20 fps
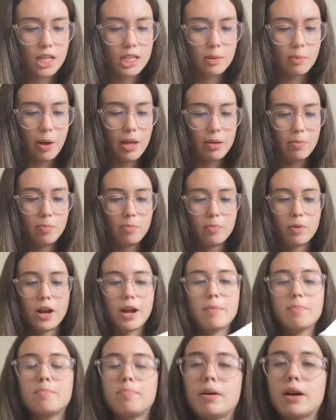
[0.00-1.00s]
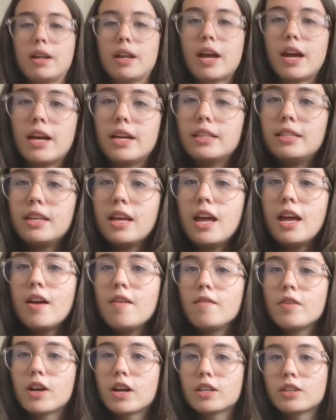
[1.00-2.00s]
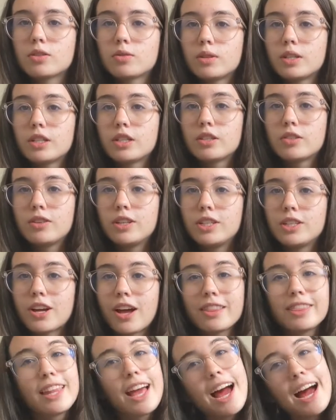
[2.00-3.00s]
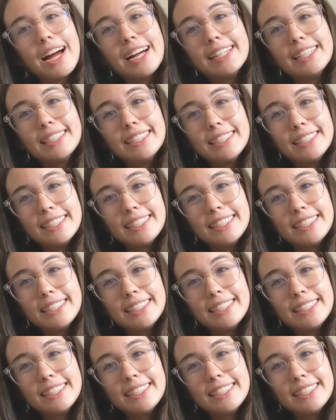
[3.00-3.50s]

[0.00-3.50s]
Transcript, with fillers: it's by the brand Bunheads. You guys want to screenshot that.